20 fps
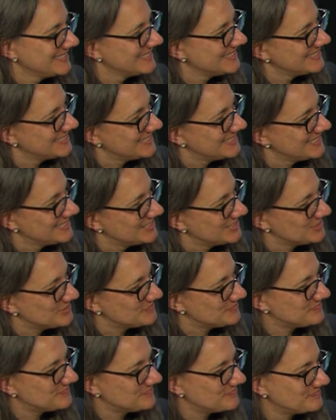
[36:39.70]

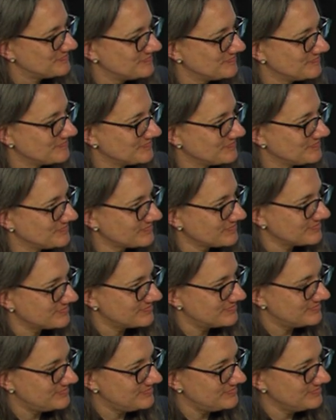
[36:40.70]

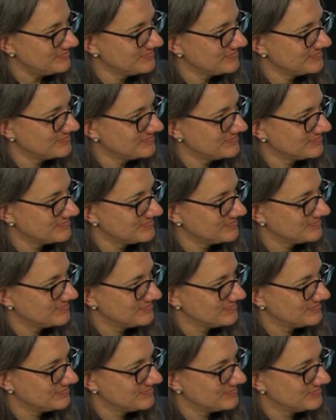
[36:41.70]

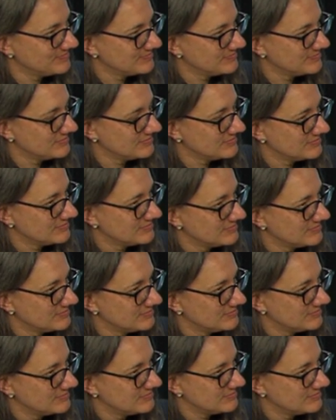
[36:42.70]

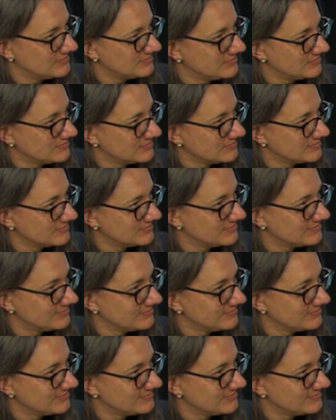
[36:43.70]
No words are spoken by the person on screen.